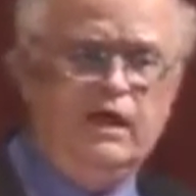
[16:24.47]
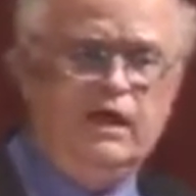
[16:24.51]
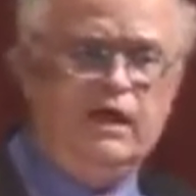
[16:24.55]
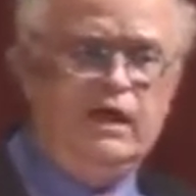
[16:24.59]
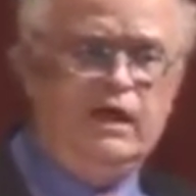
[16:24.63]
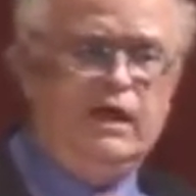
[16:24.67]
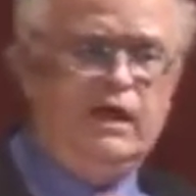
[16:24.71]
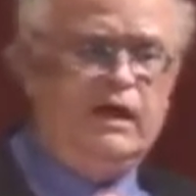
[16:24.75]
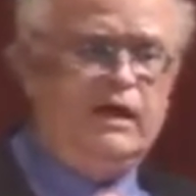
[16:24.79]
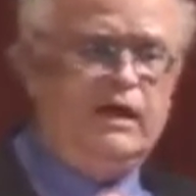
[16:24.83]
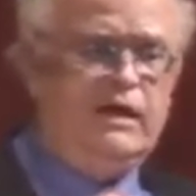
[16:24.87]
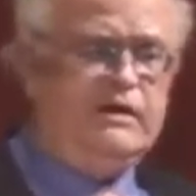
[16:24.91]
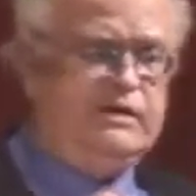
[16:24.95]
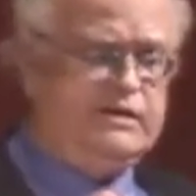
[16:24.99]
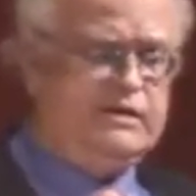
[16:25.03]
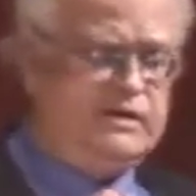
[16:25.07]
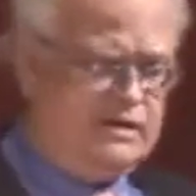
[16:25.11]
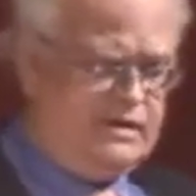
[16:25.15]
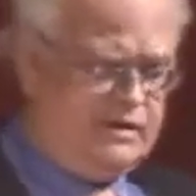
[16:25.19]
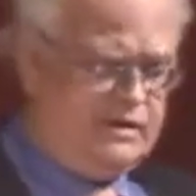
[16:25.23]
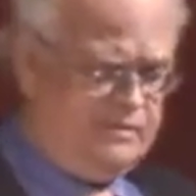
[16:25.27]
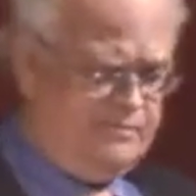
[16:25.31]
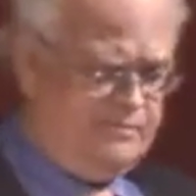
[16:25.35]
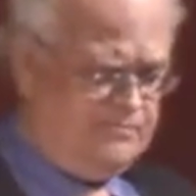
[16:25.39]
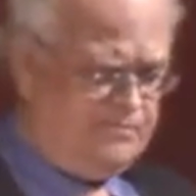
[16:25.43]
And
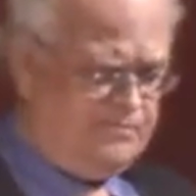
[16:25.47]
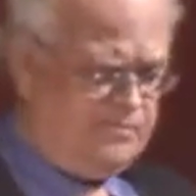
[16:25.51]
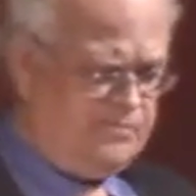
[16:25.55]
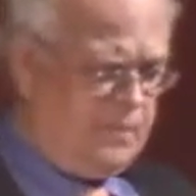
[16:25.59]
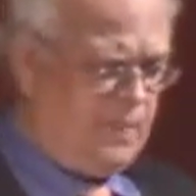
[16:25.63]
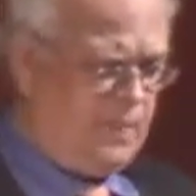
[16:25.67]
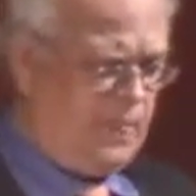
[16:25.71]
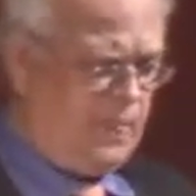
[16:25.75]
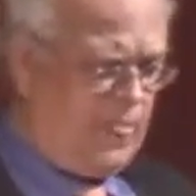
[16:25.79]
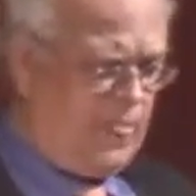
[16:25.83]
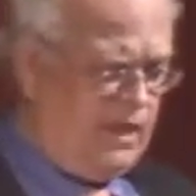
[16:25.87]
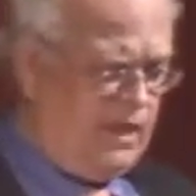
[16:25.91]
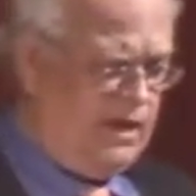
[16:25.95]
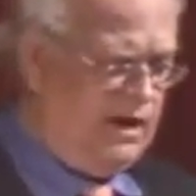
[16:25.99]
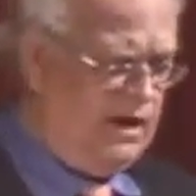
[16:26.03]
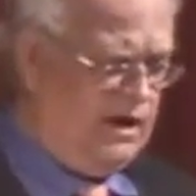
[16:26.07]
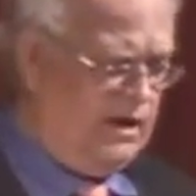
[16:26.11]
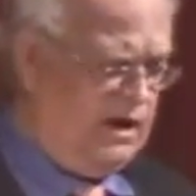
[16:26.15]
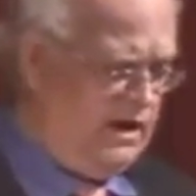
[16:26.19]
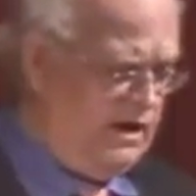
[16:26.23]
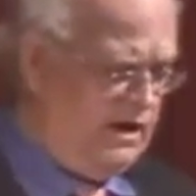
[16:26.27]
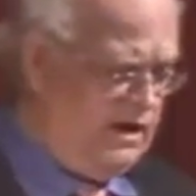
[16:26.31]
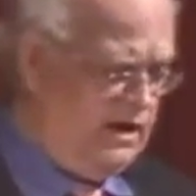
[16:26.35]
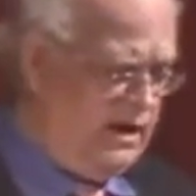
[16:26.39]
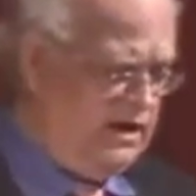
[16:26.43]
um,
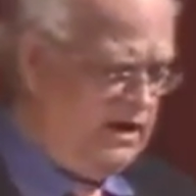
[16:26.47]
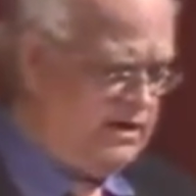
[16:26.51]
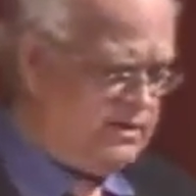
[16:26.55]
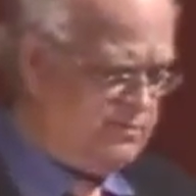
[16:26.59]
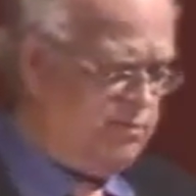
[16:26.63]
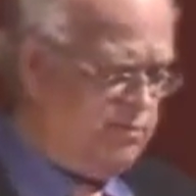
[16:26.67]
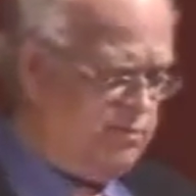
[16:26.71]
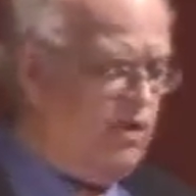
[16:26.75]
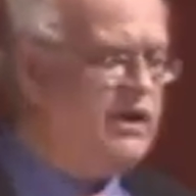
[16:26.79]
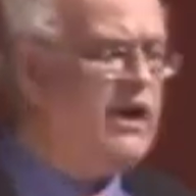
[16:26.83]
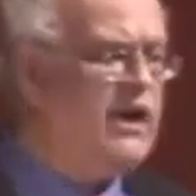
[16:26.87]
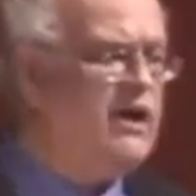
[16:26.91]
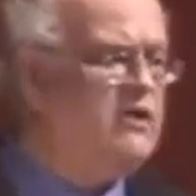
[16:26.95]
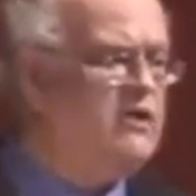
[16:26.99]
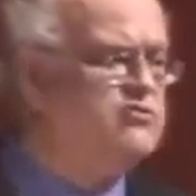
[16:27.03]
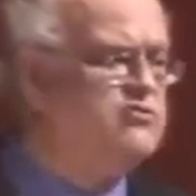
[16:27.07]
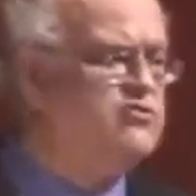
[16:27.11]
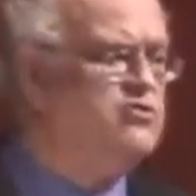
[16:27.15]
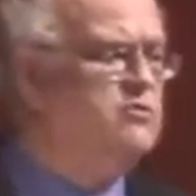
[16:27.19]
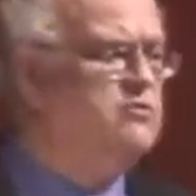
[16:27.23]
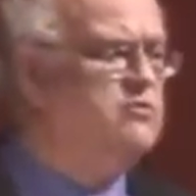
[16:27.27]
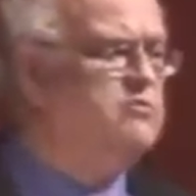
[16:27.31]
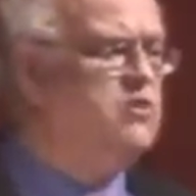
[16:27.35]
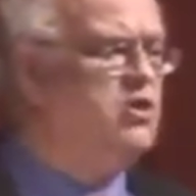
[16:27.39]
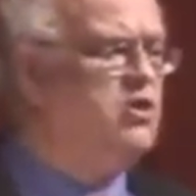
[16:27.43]
I had to point out to
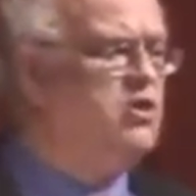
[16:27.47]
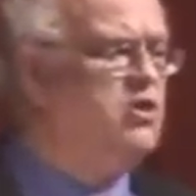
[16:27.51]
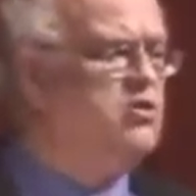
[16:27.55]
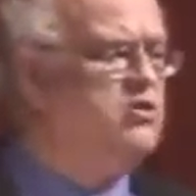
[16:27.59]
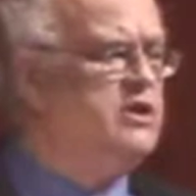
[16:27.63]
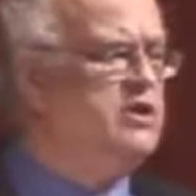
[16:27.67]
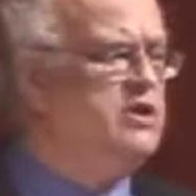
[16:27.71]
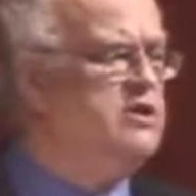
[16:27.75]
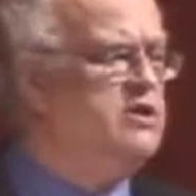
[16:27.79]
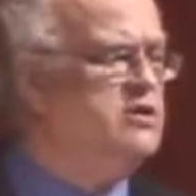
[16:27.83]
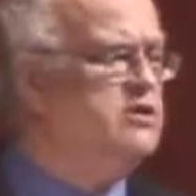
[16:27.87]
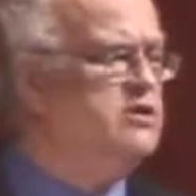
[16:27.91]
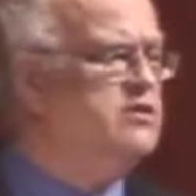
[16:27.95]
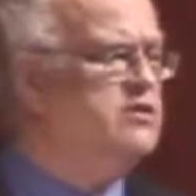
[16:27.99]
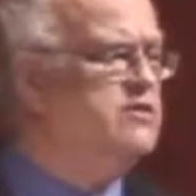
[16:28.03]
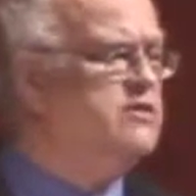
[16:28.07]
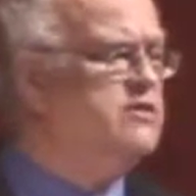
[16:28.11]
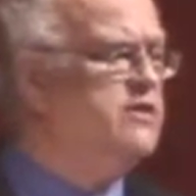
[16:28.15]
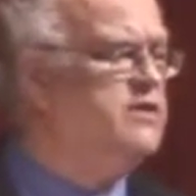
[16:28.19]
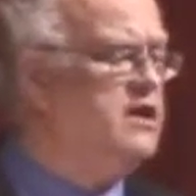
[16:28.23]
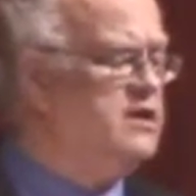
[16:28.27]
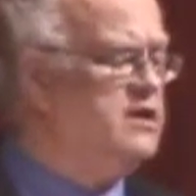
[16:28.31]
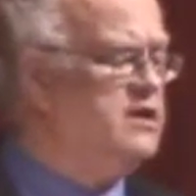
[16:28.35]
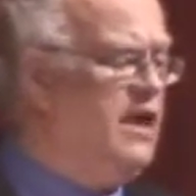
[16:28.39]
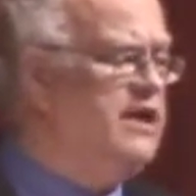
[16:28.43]
him earlier,
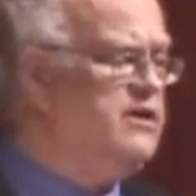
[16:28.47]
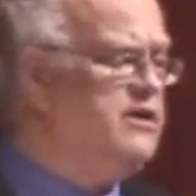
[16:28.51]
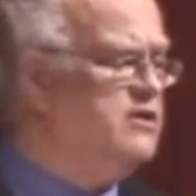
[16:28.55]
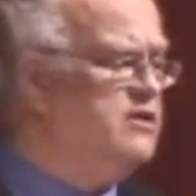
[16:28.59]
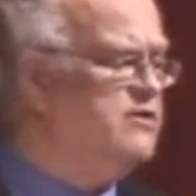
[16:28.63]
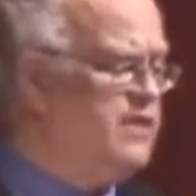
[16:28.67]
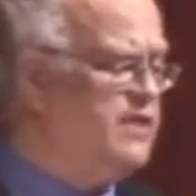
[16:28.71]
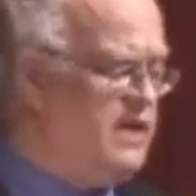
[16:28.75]
uh, later,